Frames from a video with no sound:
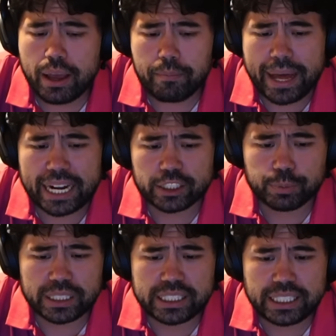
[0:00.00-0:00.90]
Magnus
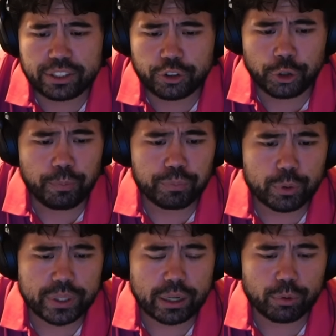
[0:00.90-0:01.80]
plays d2,
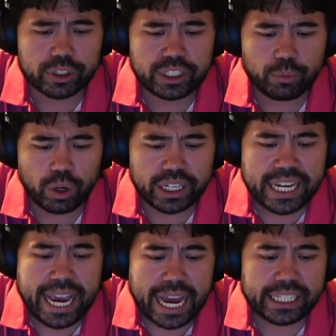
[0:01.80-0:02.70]
we get rook d1,
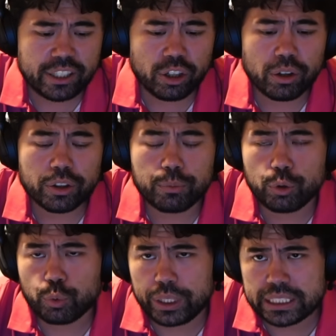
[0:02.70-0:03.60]
and here the
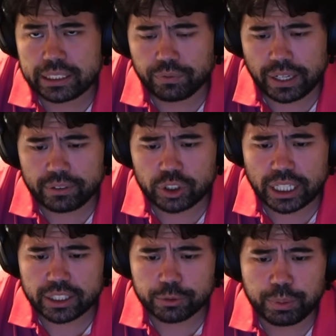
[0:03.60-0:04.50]
move queen c5
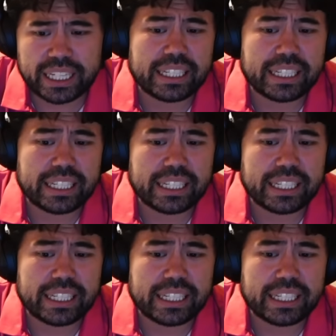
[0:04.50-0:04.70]
check is played.